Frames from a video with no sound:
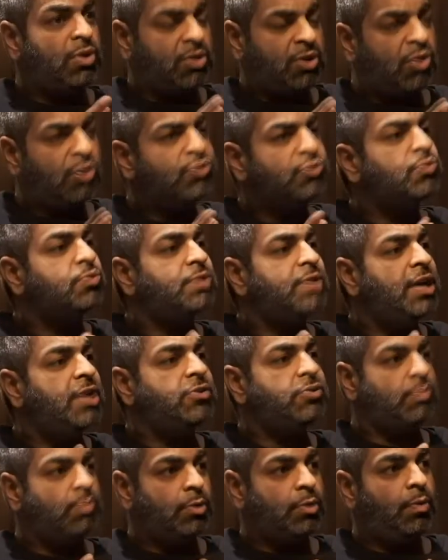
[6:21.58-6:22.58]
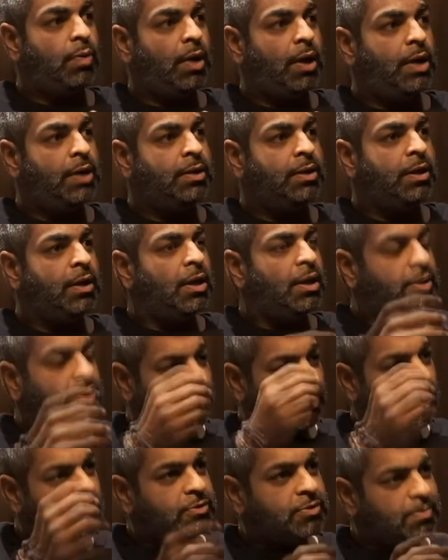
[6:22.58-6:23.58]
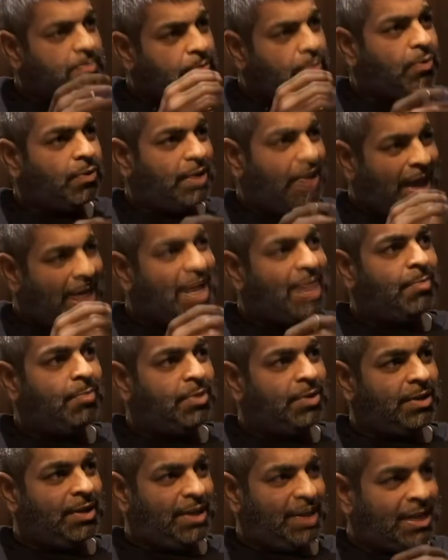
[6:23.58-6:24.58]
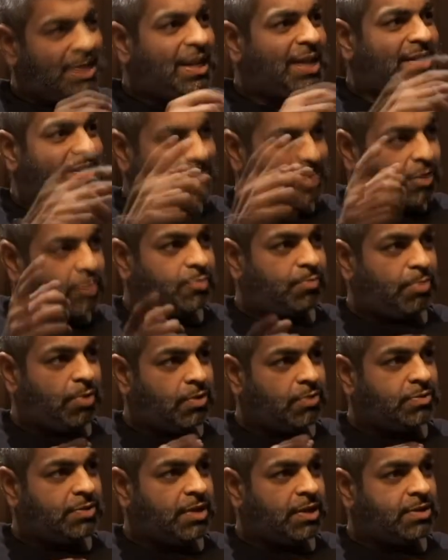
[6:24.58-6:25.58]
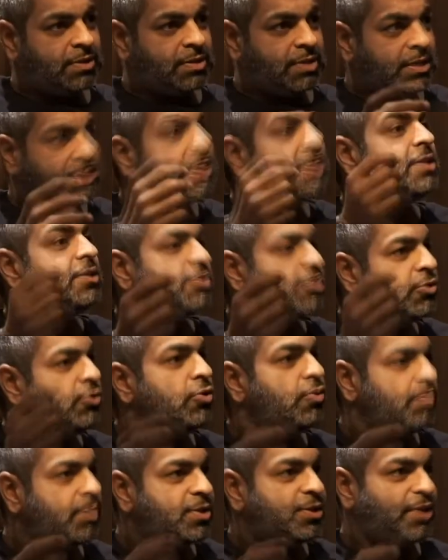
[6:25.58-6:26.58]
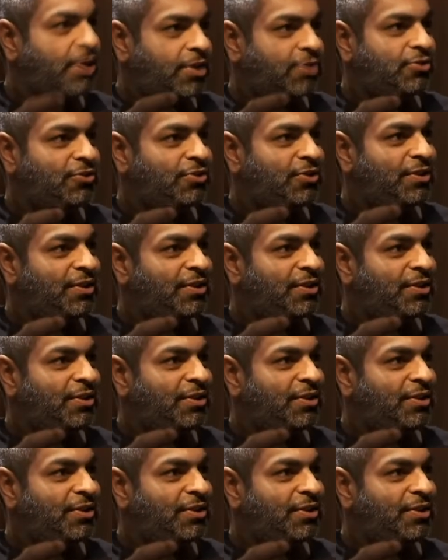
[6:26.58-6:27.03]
consultation required, the most important element in that sales process is the human touch.